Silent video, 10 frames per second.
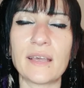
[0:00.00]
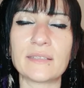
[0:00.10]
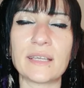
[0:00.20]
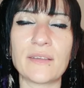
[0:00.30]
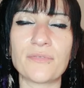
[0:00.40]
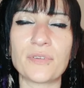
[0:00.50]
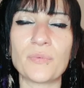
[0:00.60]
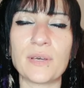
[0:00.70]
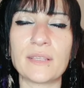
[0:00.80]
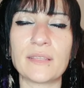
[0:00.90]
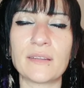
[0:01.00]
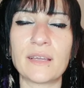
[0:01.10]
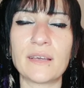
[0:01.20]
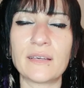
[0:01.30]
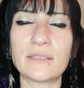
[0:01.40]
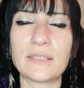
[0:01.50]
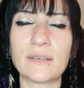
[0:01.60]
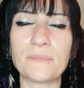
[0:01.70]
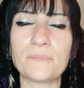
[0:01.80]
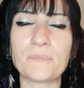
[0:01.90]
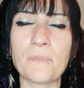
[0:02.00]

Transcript: and every word that I utter.